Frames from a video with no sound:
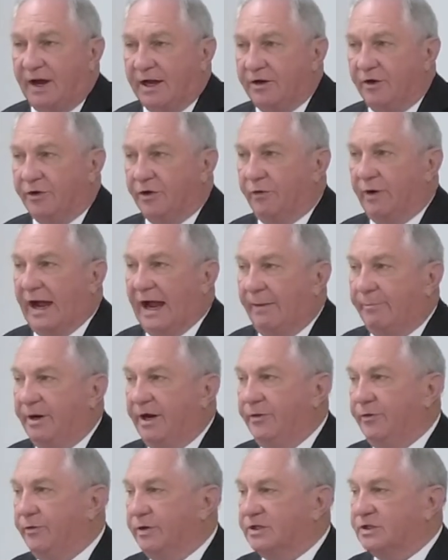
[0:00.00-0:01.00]
I don't know how
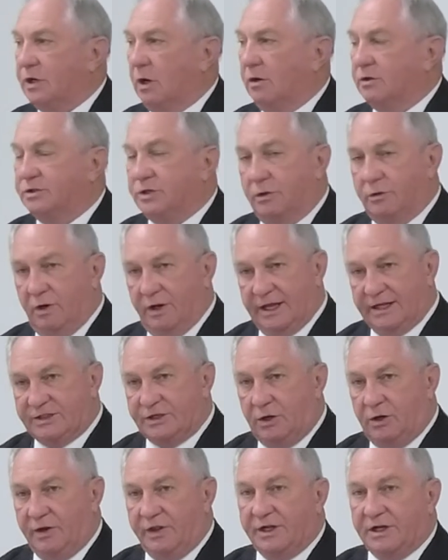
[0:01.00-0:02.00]
many there is all total. That's
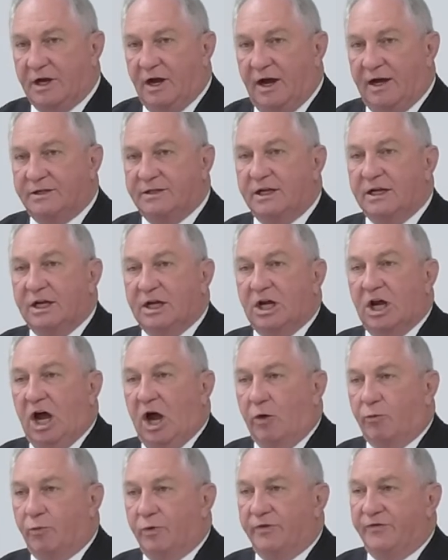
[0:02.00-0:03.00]
all that God
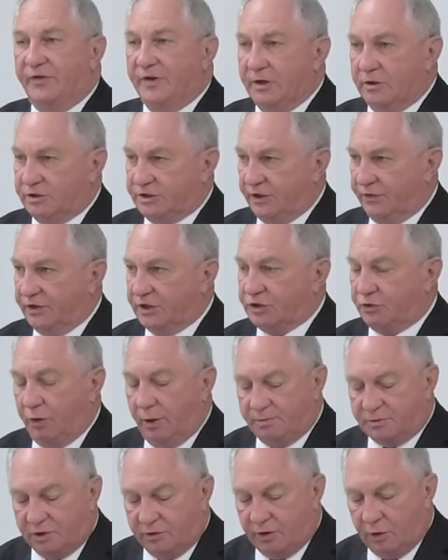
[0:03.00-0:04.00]
reveals in the
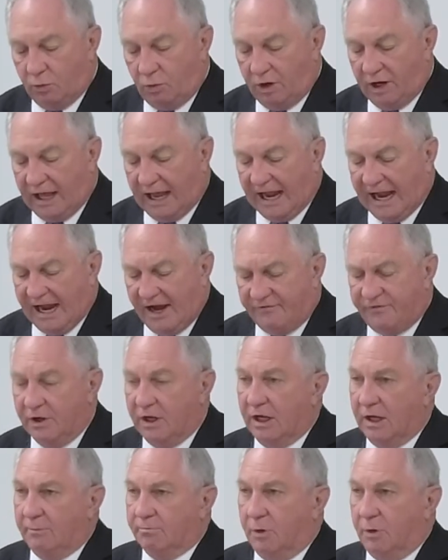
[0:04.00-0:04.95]
scripture that we'll have.